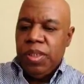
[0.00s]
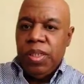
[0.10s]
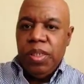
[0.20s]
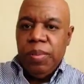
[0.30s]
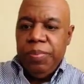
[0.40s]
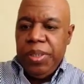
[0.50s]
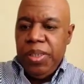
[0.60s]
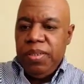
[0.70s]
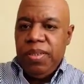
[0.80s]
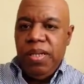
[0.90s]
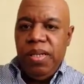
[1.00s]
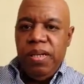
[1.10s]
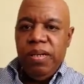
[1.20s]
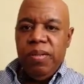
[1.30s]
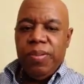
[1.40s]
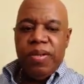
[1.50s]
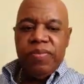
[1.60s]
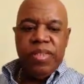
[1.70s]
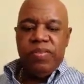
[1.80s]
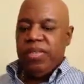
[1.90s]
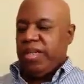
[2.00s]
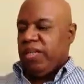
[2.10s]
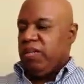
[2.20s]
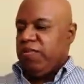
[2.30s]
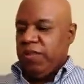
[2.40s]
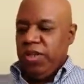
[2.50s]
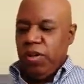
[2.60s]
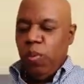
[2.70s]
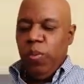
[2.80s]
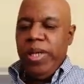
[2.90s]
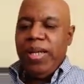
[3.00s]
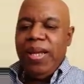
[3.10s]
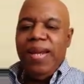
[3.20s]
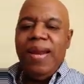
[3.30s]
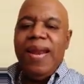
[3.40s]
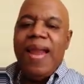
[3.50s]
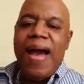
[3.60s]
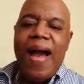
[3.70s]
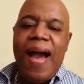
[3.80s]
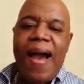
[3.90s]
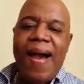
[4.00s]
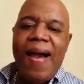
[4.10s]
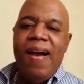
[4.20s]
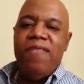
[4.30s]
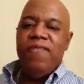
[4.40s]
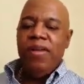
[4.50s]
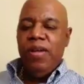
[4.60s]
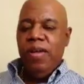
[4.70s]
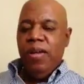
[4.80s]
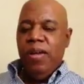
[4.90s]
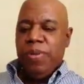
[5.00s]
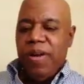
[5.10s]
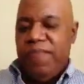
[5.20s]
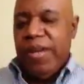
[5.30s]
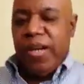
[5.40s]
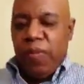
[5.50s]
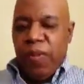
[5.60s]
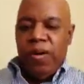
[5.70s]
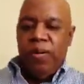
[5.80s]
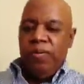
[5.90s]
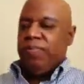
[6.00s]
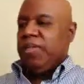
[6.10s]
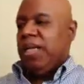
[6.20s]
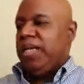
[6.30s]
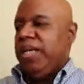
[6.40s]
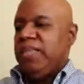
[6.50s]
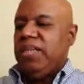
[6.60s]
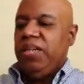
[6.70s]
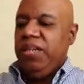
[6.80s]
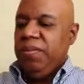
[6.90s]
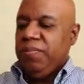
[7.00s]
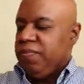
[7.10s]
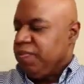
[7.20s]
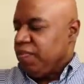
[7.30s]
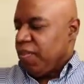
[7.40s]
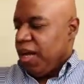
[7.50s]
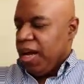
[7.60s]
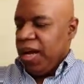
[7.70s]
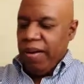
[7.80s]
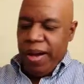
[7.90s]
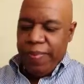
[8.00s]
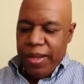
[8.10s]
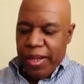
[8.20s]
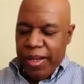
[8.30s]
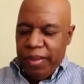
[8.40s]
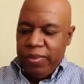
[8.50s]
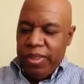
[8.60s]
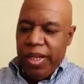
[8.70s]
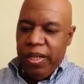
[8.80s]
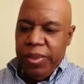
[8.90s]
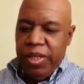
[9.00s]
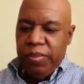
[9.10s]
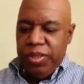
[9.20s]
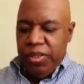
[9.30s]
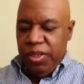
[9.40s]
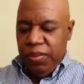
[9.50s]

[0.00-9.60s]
P D T here, Prophet David Taylor, for your weekly live prophetic word. And I can't tell you how happy I am today to be coming to you